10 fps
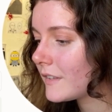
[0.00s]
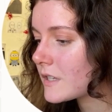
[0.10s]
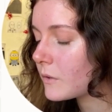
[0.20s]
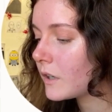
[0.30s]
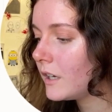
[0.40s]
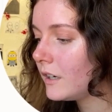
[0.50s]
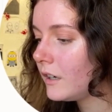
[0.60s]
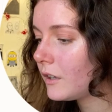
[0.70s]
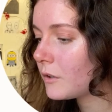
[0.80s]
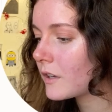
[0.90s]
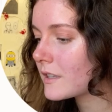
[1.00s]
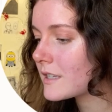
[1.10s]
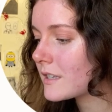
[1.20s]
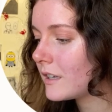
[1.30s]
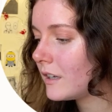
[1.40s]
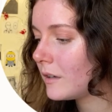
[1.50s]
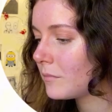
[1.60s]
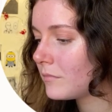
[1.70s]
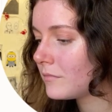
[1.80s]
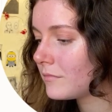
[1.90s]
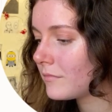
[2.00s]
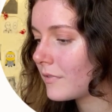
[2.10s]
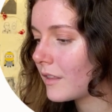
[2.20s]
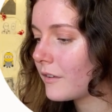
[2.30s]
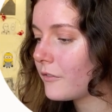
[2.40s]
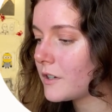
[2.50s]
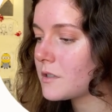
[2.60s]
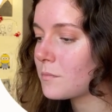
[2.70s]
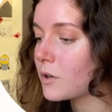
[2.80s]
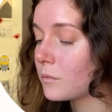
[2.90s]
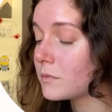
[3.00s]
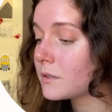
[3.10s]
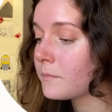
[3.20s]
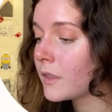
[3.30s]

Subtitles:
So here you can see the first prompt.